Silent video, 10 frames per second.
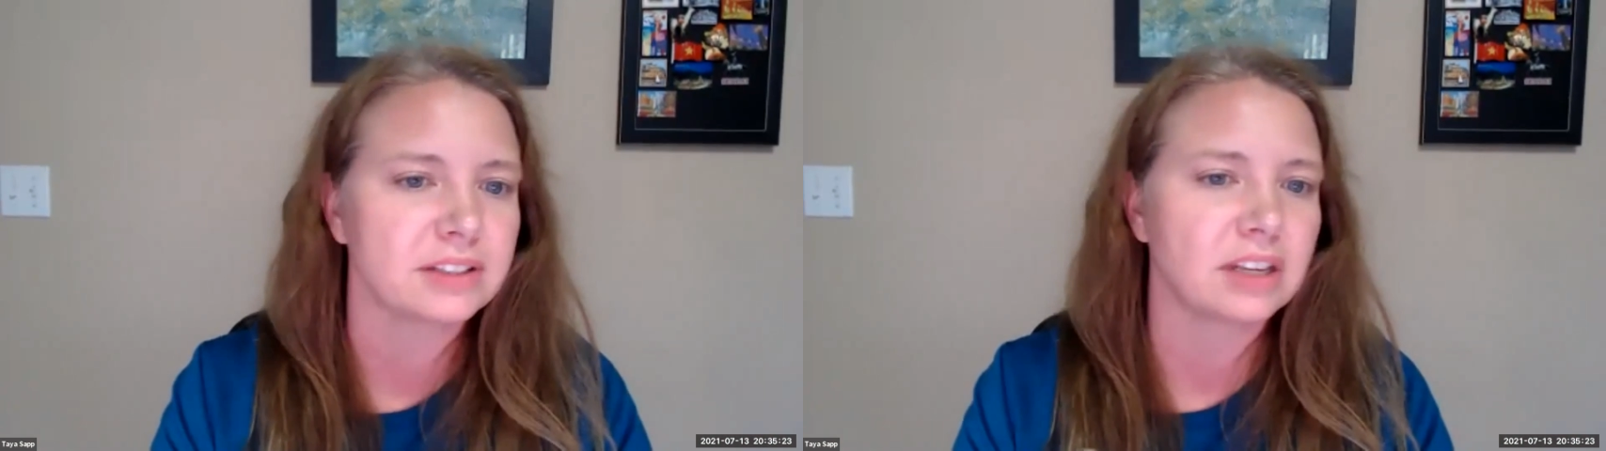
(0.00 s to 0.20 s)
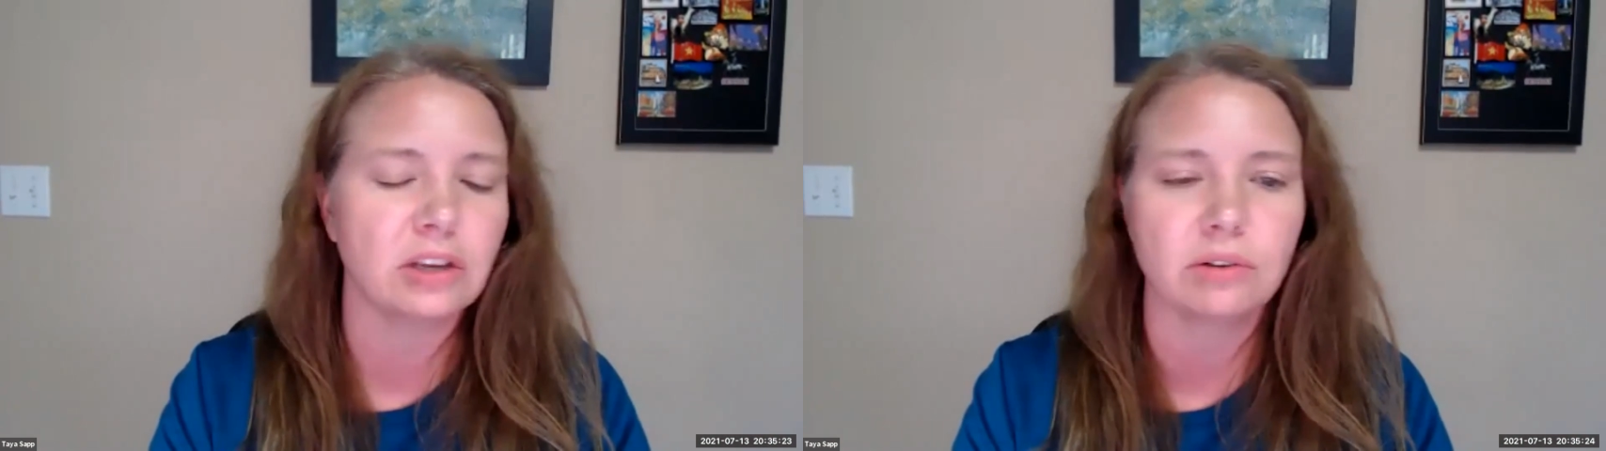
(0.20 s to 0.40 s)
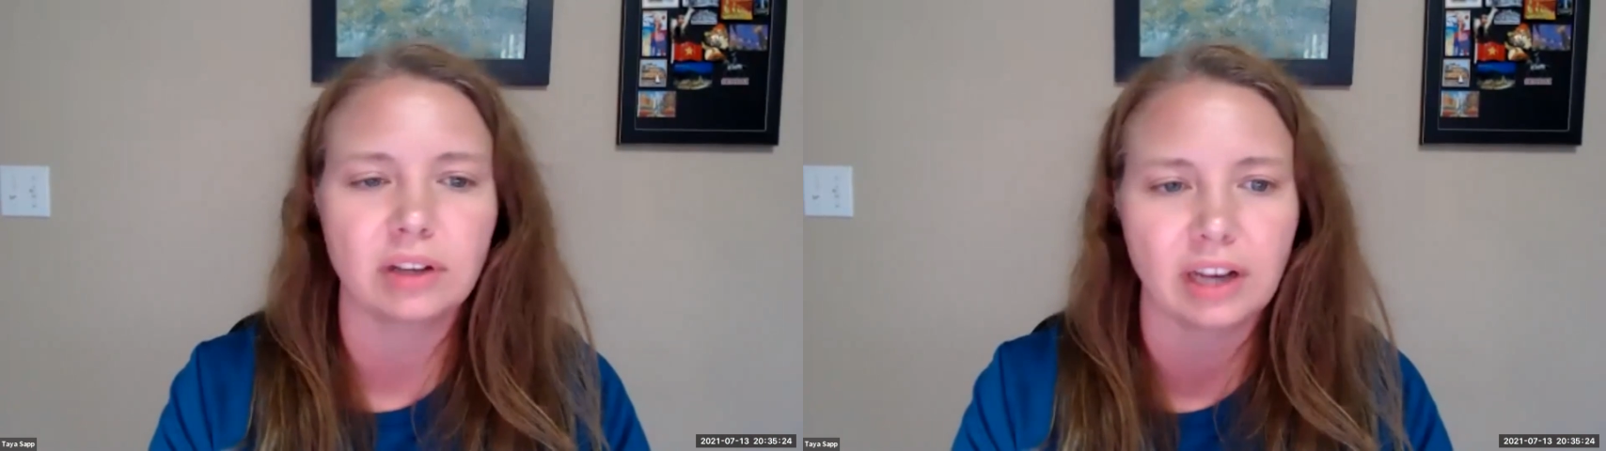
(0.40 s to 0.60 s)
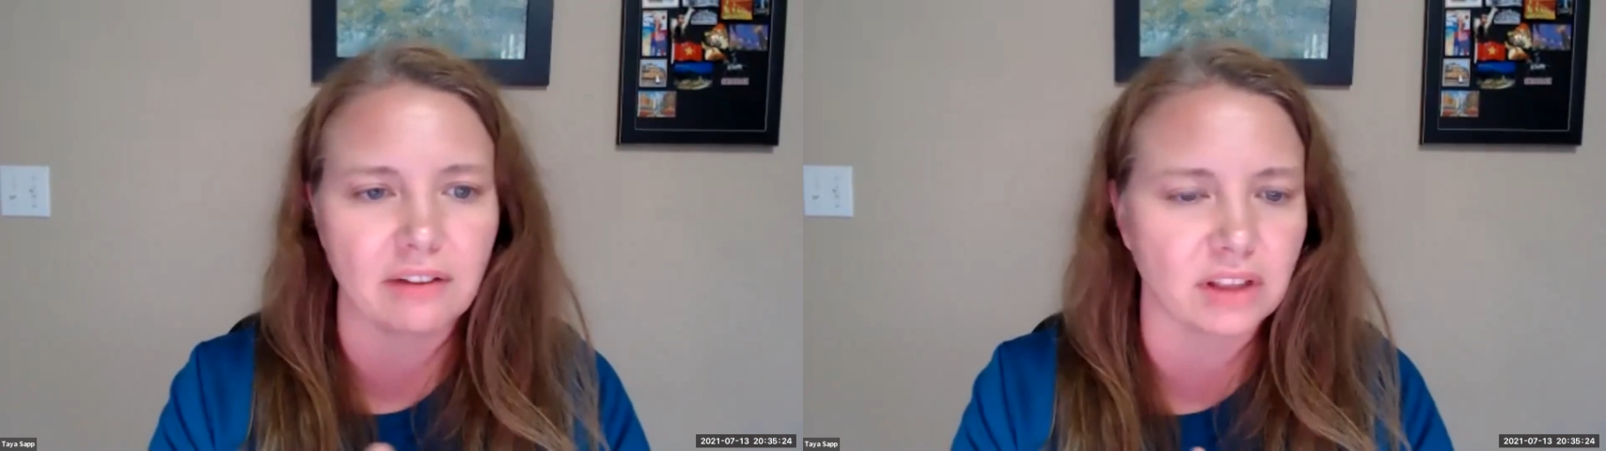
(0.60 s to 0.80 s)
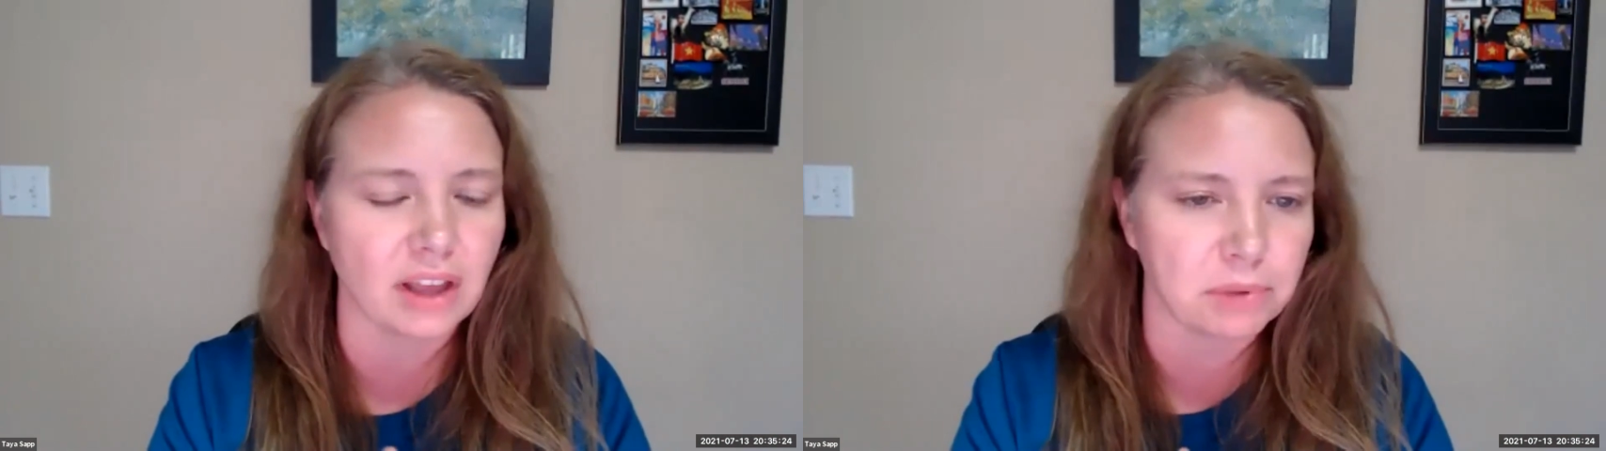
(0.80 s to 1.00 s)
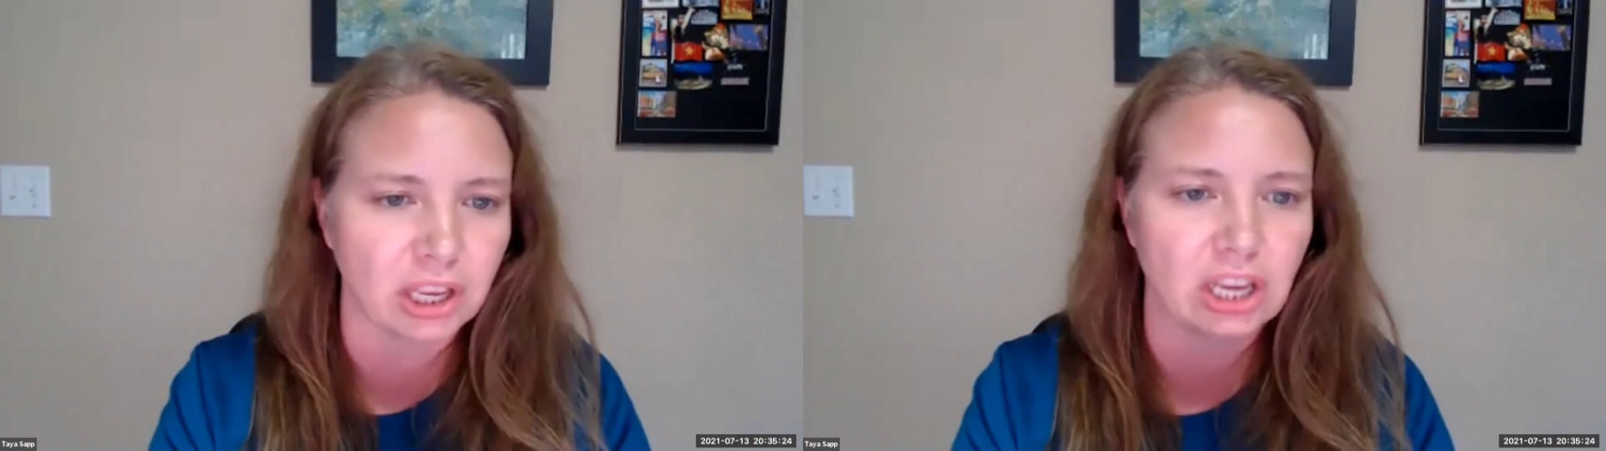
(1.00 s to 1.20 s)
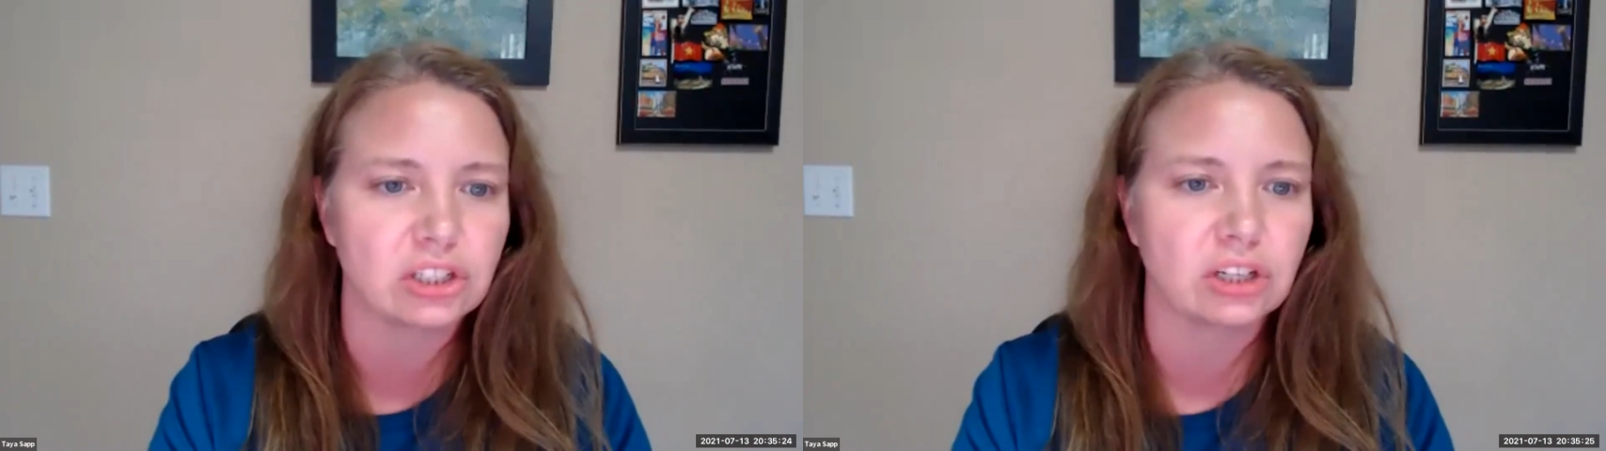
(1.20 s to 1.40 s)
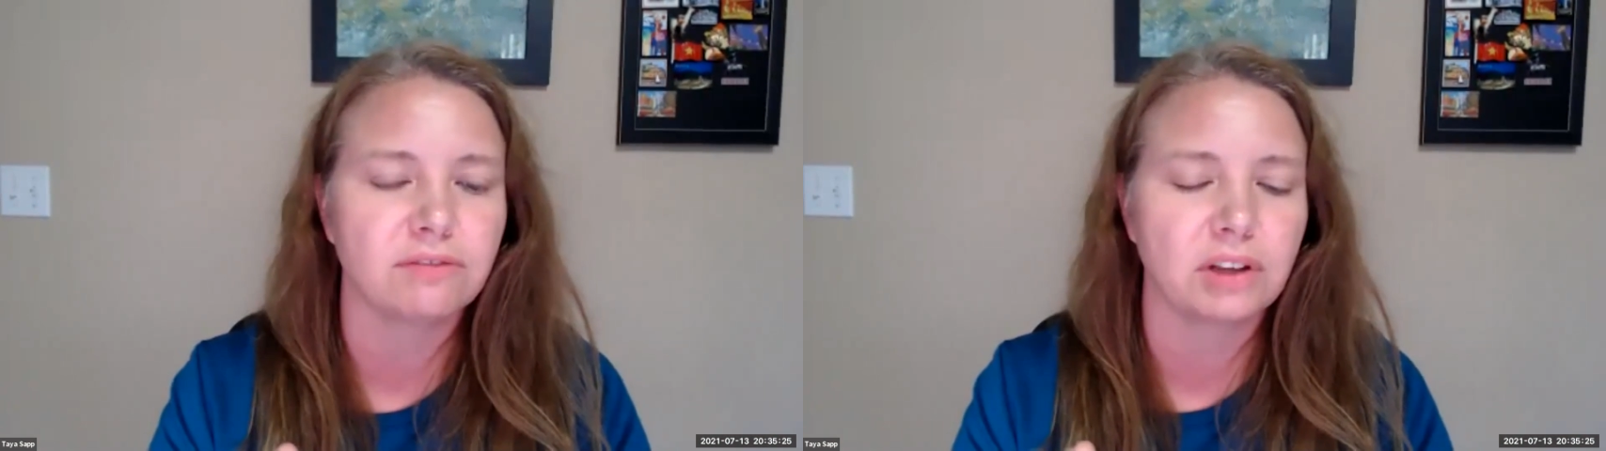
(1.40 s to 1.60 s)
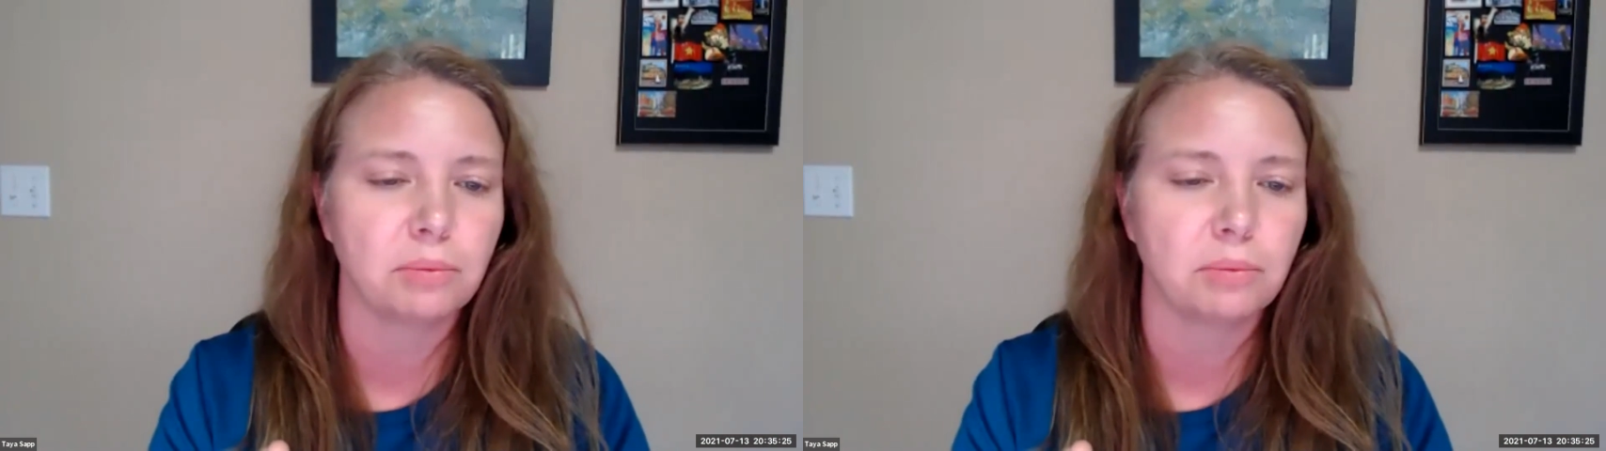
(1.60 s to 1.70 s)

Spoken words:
Say you can have the application fee